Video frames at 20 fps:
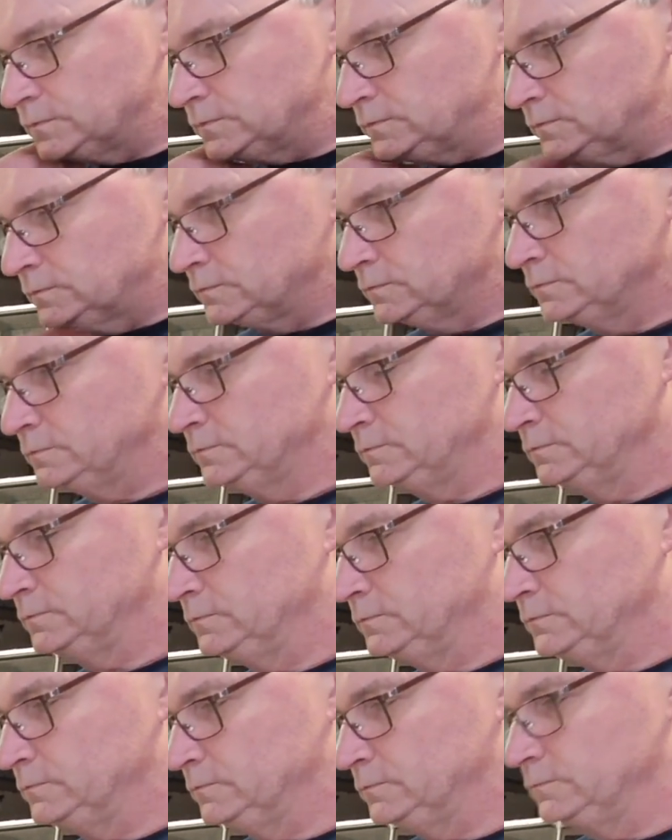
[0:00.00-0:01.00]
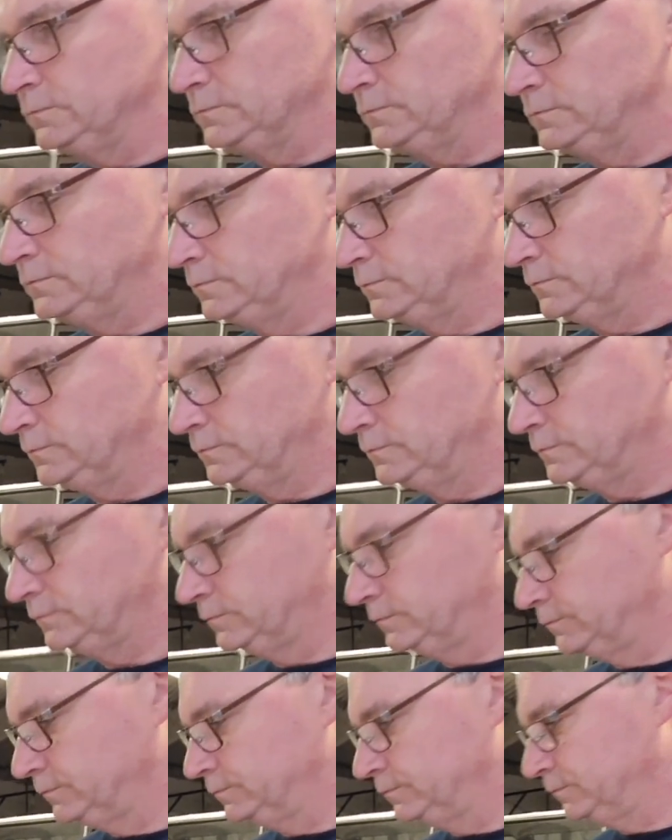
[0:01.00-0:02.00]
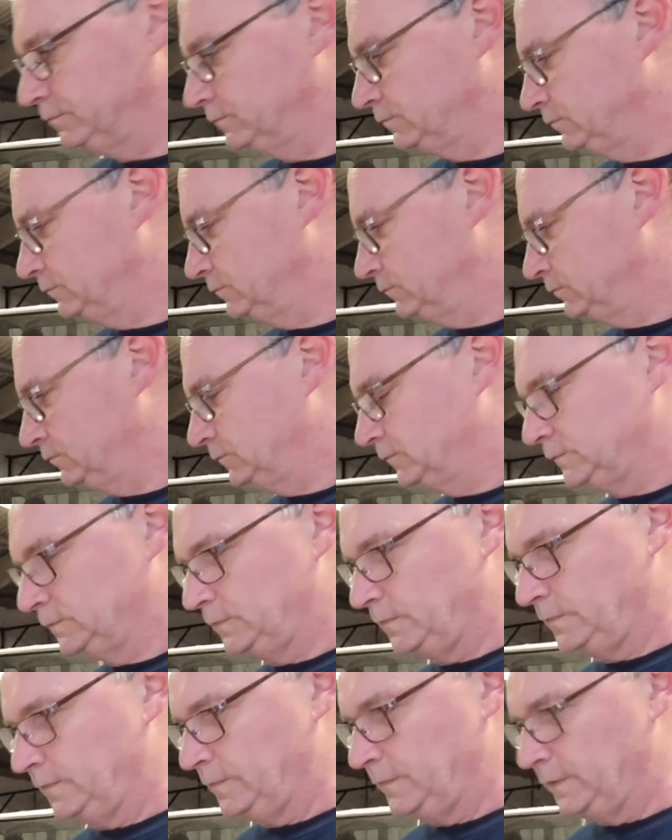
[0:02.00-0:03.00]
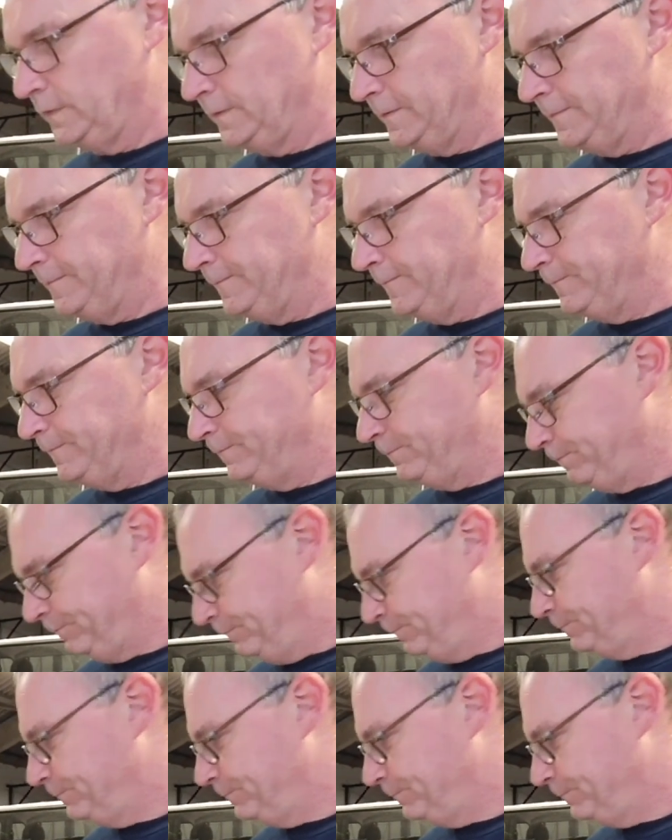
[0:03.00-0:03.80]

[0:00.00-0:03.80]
paint, and you add the tint that you want to it.